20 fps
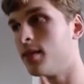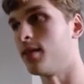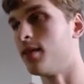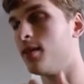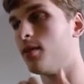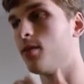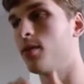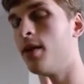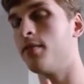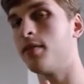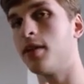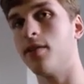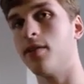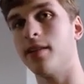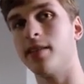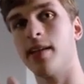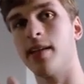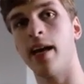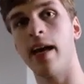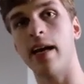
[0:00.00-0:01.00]
you have to give
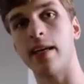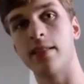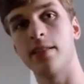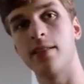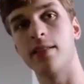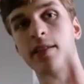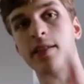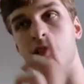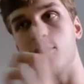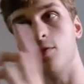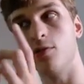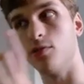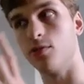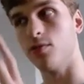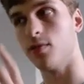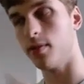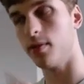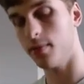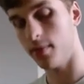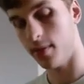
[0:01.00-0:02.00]
it text to choose
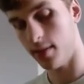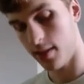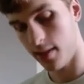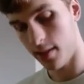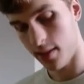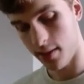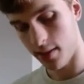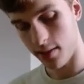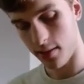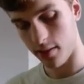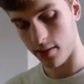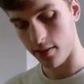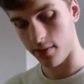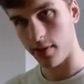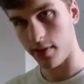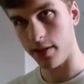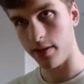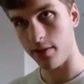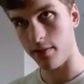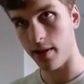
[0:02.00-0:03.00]
from. So if
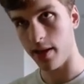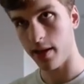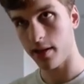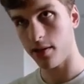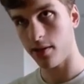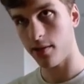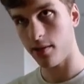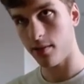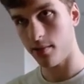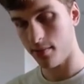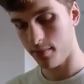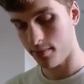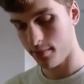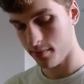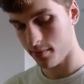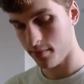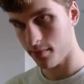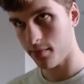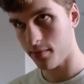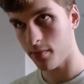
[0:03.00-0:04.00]
I do echo,
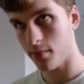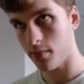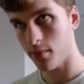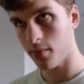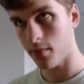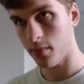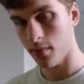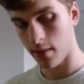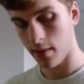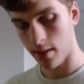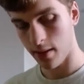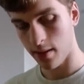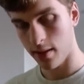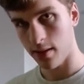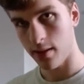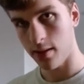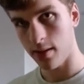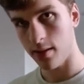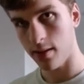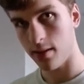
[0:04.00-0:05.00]

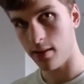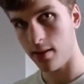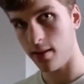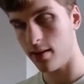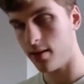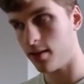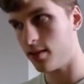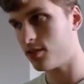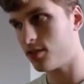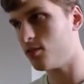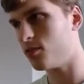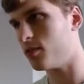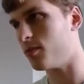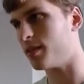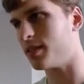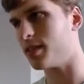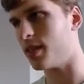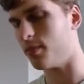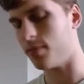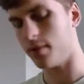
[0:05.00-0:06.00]
uh, let's do some
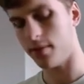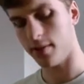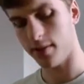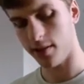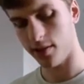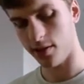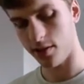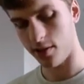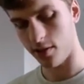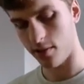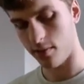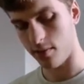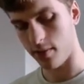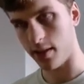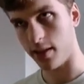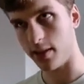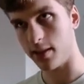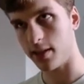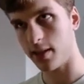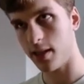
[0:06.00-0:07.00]
examples. Let's just
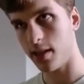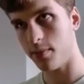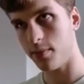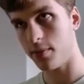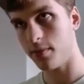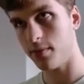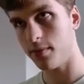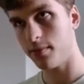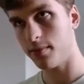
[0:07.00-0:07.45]
do example